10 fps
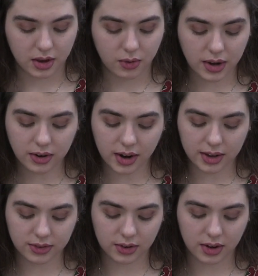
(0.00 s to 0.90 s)
Grettir
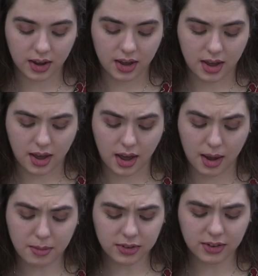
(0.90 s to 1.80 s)
answered,
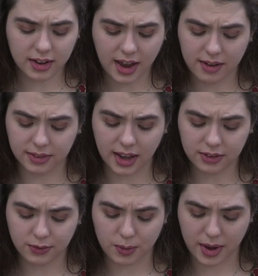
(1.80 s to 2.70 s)
I must not have
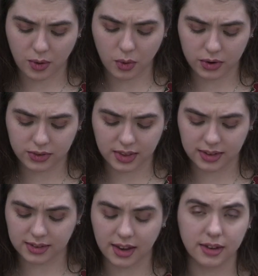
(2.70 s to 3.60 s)
less for my horse than
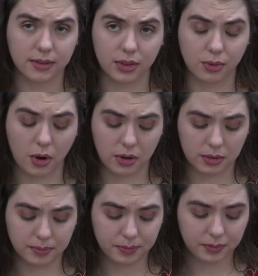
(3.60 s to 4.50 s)
the sight of the thrall.